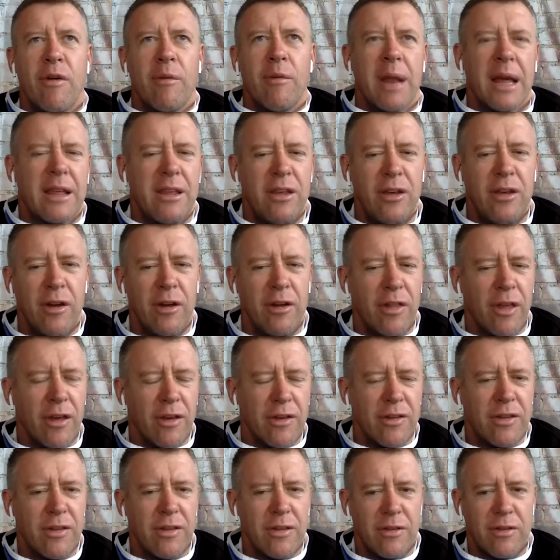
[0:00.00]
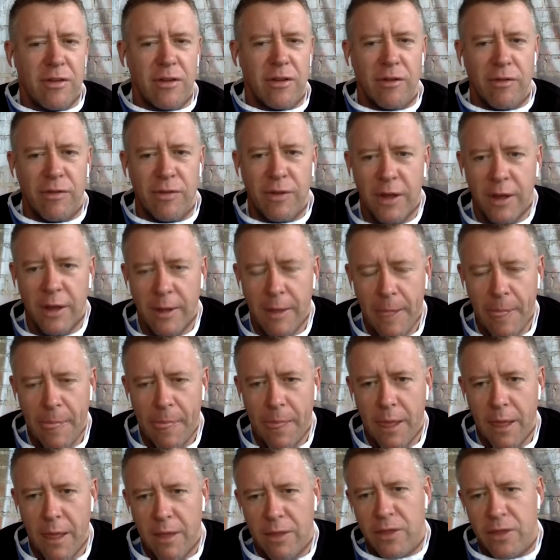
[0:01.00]
from those sort of
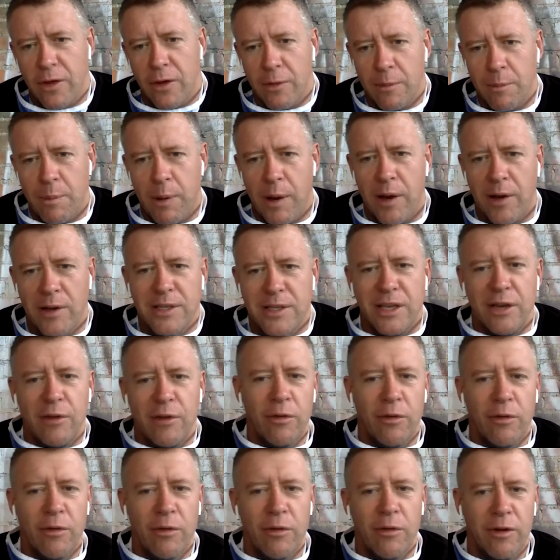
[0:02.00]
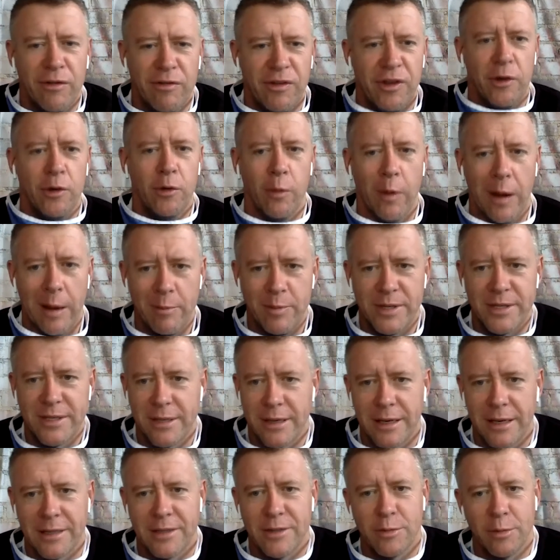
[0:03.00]
third-party review
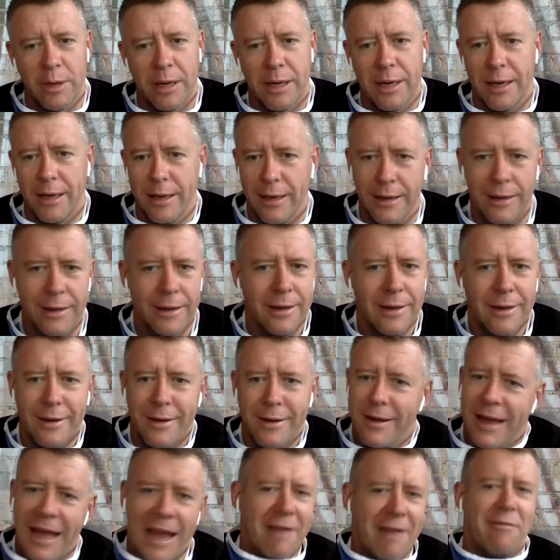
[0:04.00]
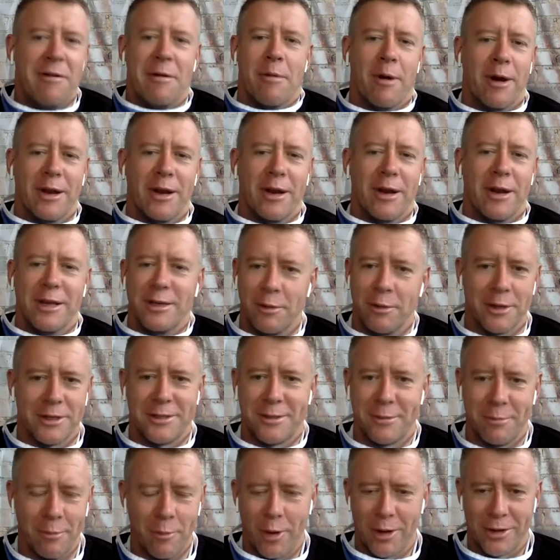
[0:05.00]
websites where everybody's
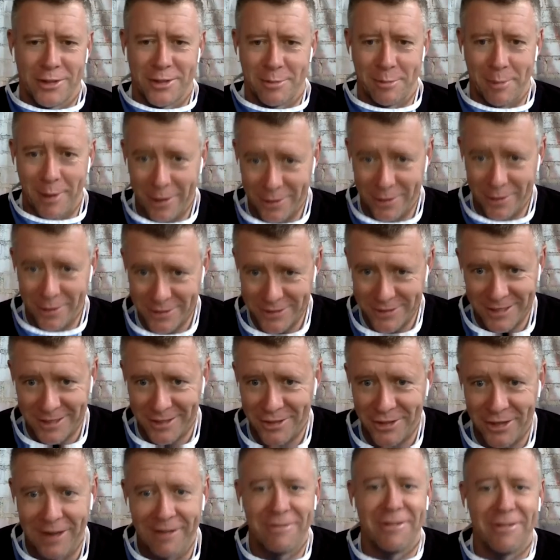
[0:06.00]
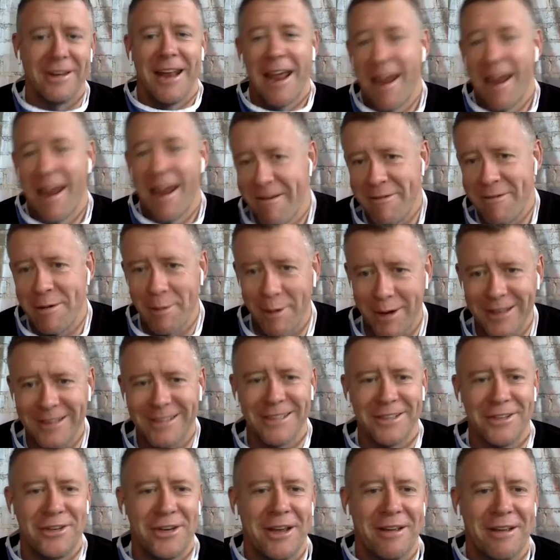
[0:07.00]
watched MasterChef and everybody's a
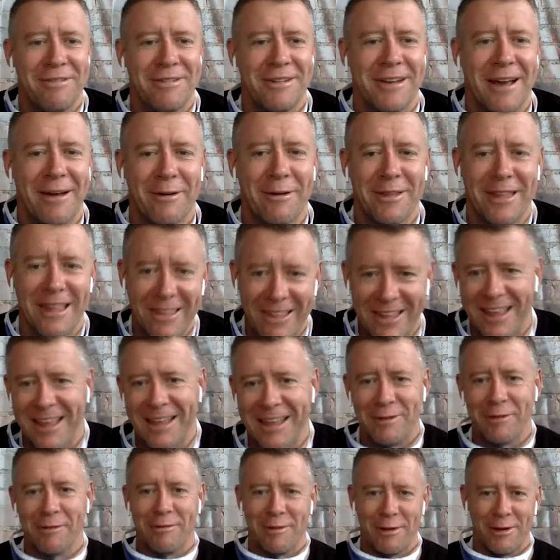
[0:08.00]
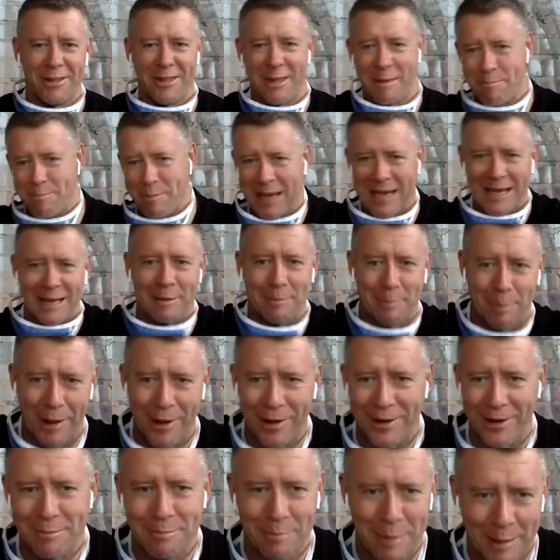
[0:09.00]
chef now, and then they get your food and they pick it
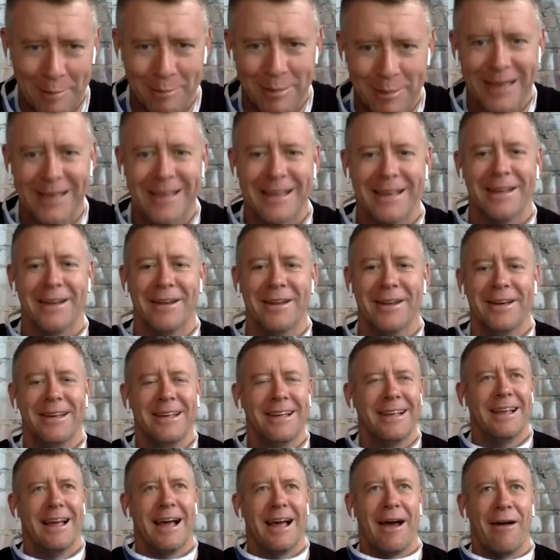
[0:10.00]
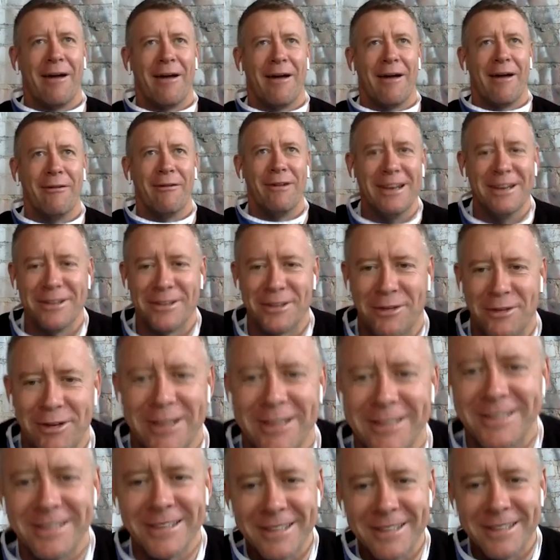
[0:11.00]
apart in public, and our industry
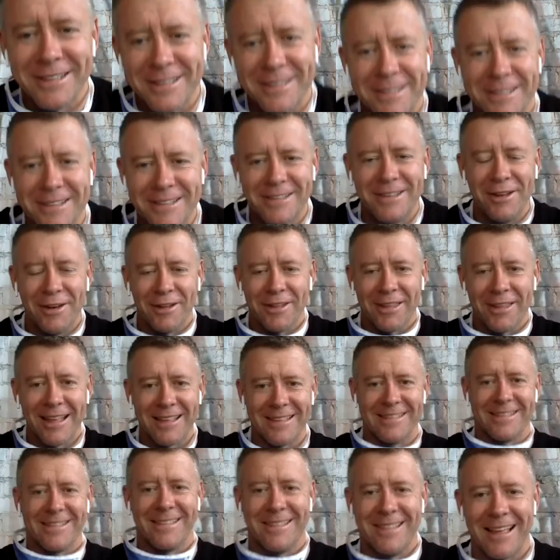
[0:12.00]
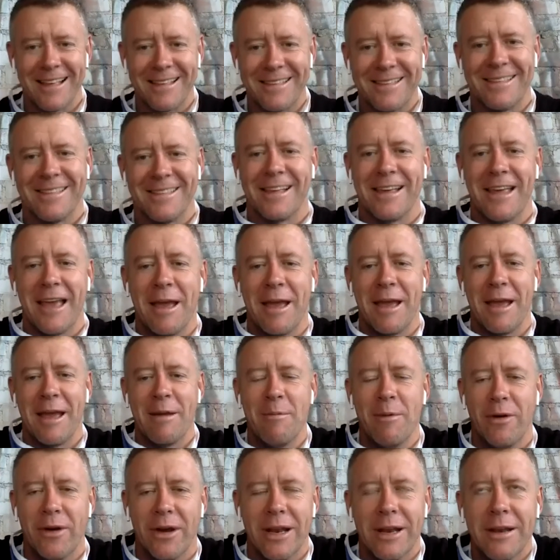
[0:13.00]
is just, that's the game
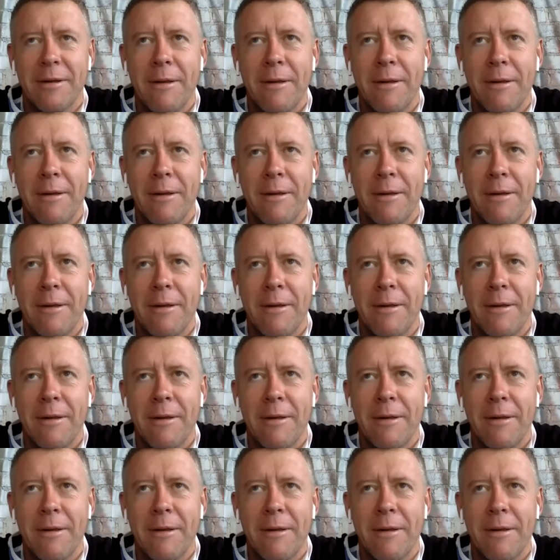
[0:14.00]
we're in.